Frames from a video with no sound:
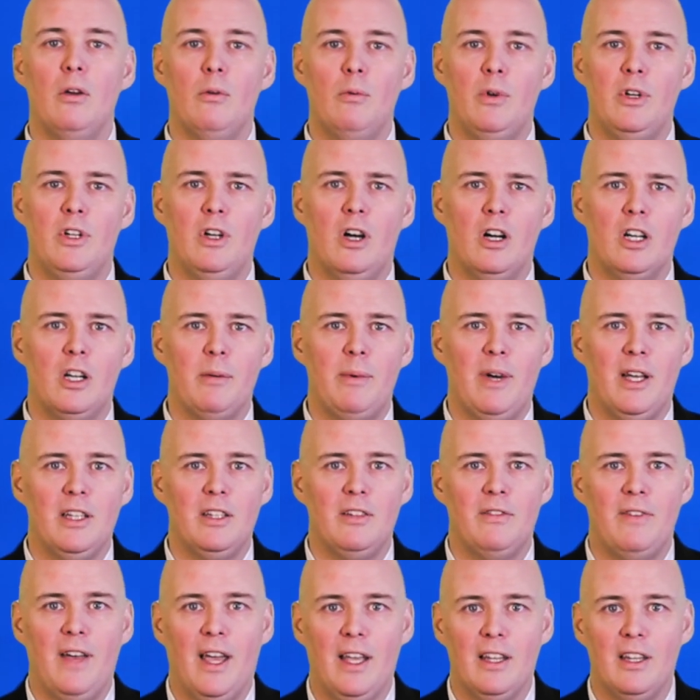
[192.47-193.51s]
We talked about
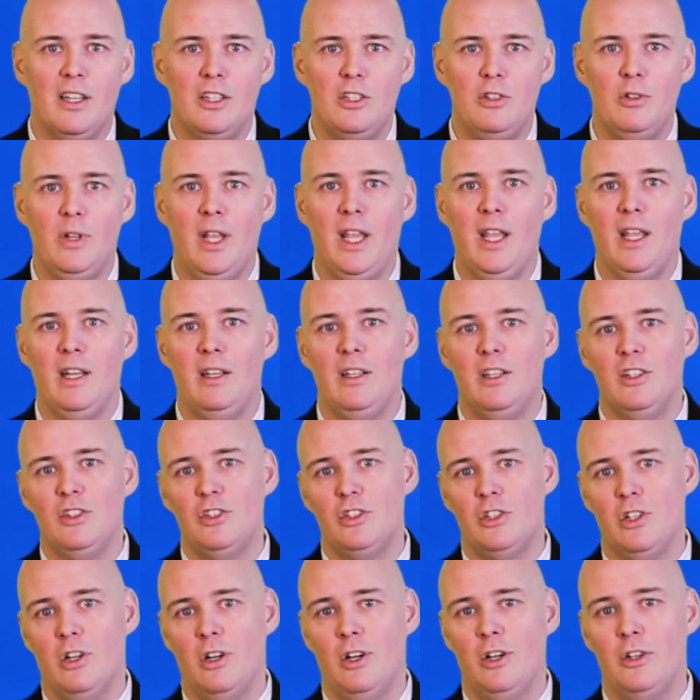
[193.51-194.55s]
the fact that you can't
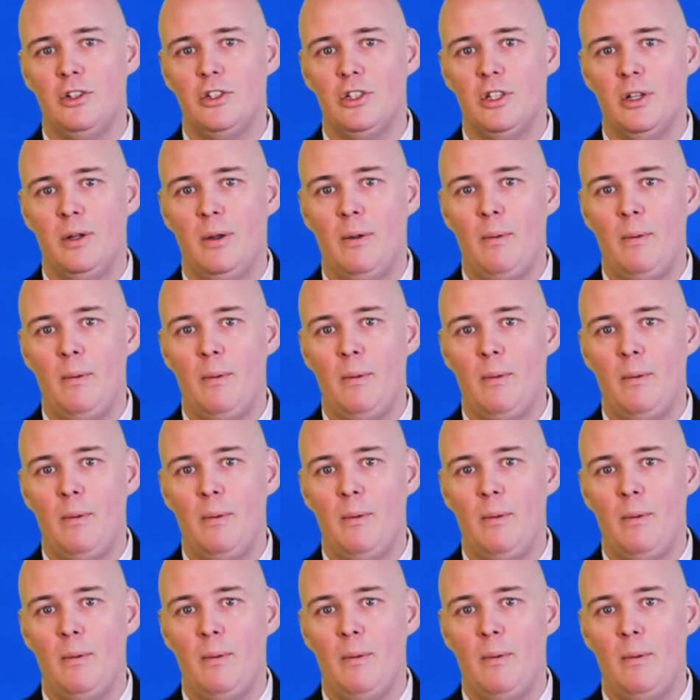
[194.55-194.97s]
discharge